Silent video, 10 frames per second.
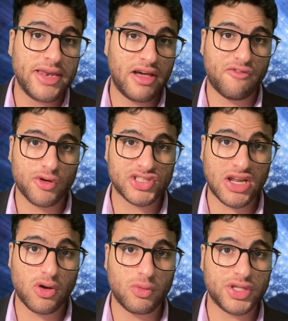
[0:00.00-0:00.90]
Now, for those that
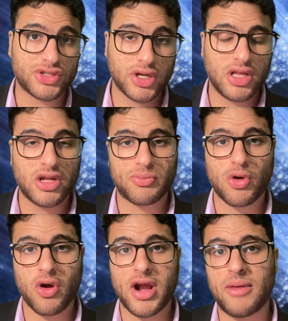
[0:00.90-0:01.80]
don't know what the Trade Alert
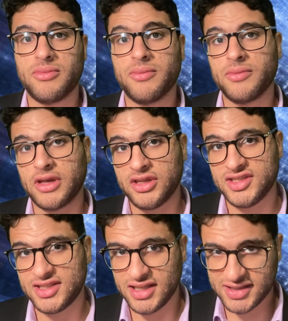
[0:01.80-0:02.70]
program
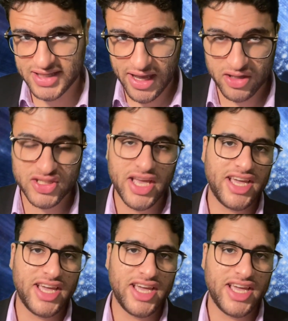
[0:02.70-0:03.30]
entails.